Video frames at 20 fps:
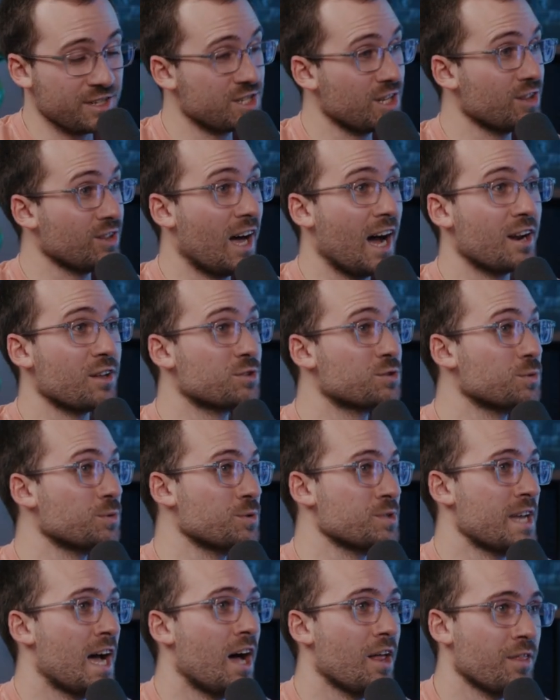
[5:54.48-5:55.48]
There's a lot of
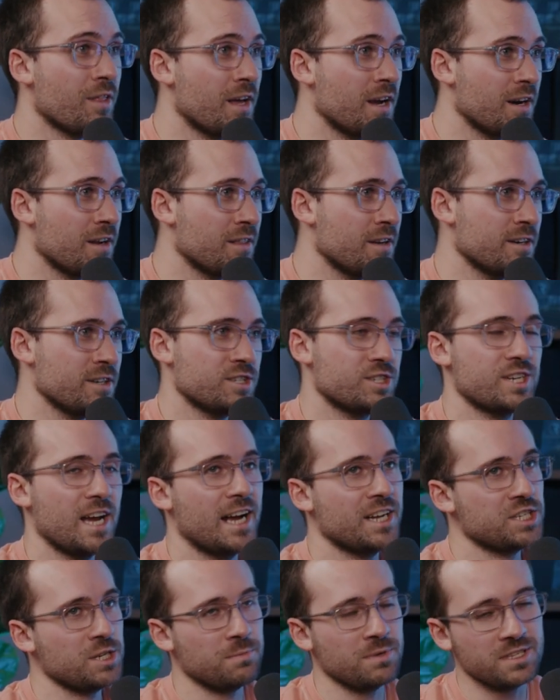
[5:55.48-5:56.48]
tools out there. There's
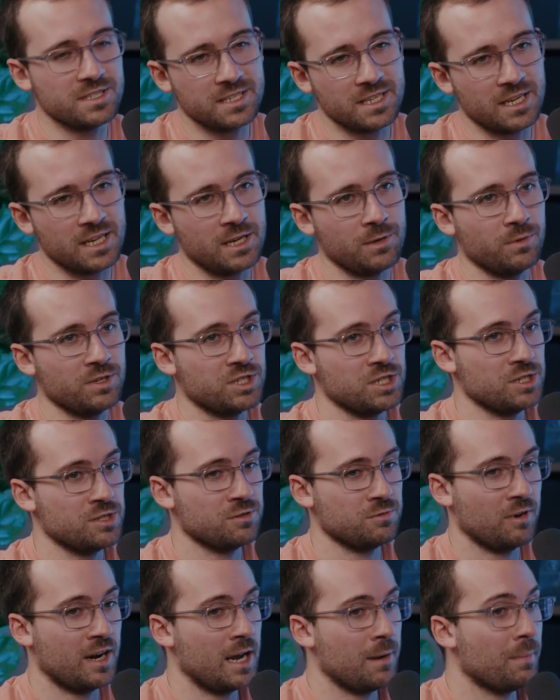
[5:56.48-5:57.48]
ChatGPT, which
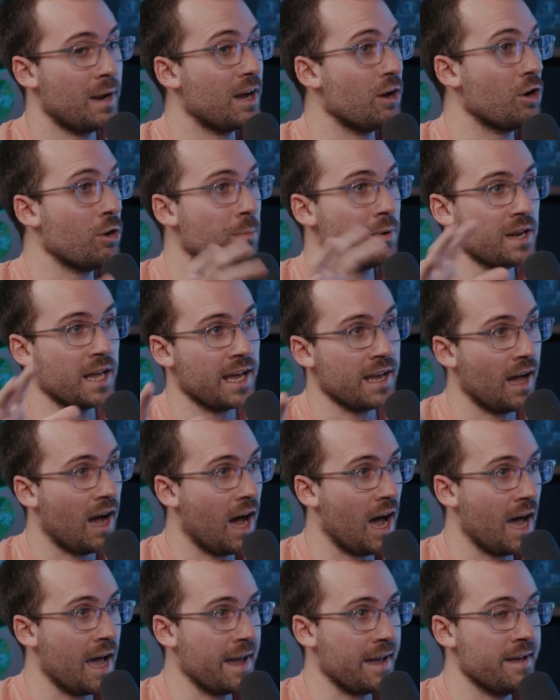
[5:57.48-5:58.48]
is ran by
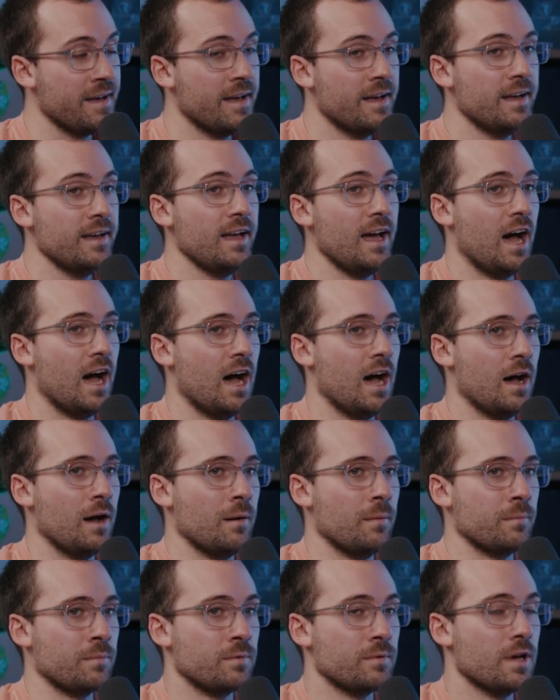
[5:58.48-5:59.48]
OpenAI.
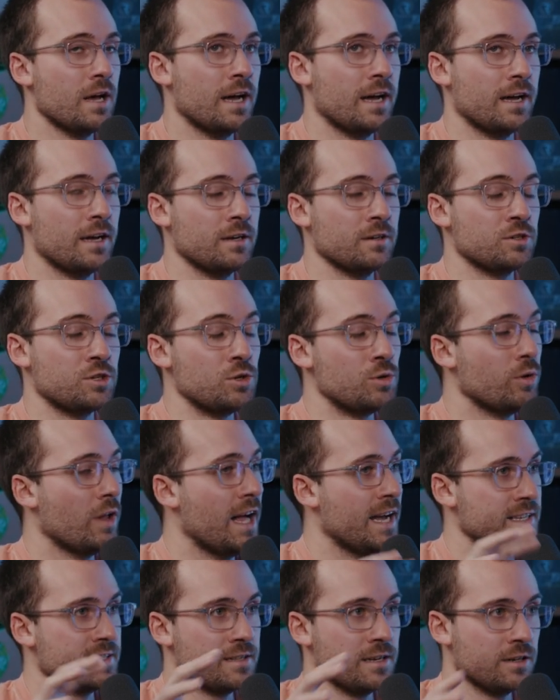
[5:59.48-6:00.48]
Google
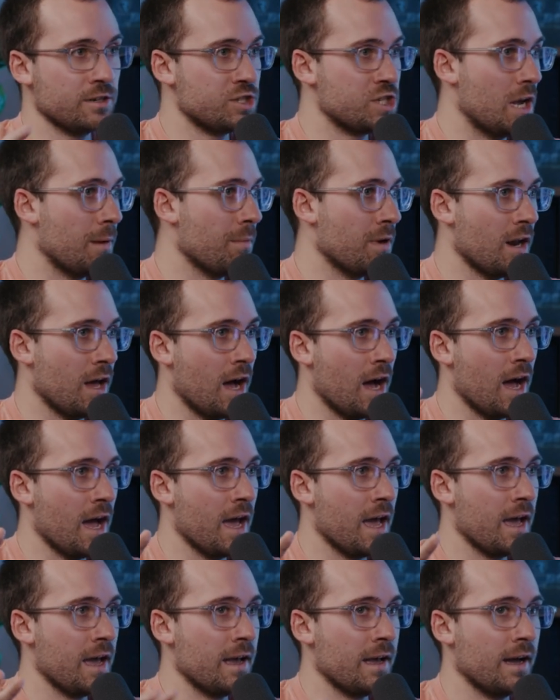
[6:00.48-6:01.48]
has their
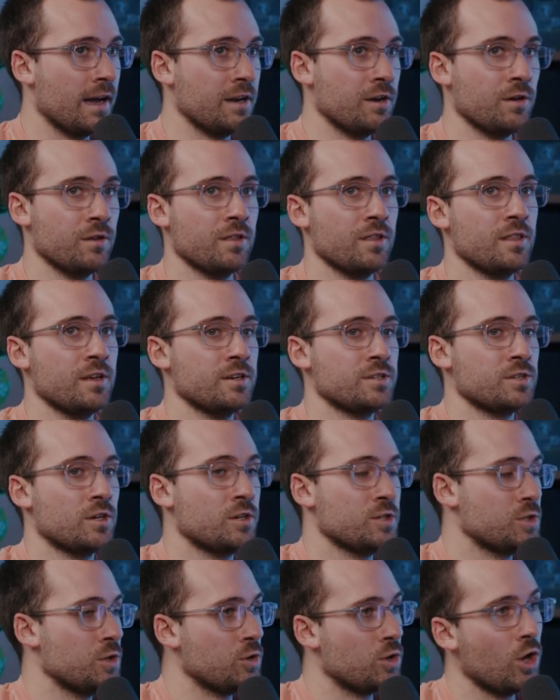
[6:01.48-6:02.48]
Gemini. I know that there's
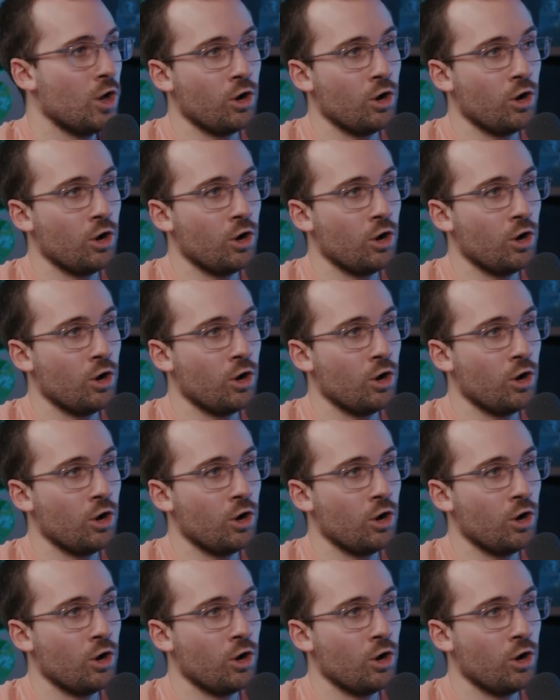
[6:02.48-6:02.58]
also